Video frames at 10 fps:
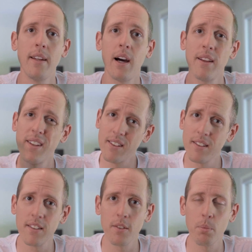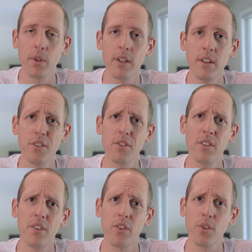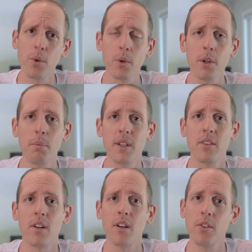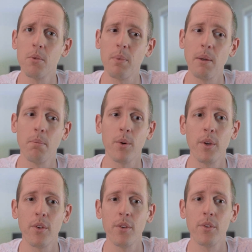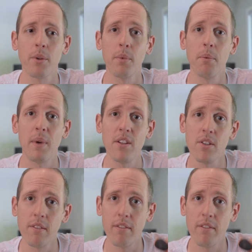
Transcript: Now, I think this is a pretty interesting story because it also might point to some of the major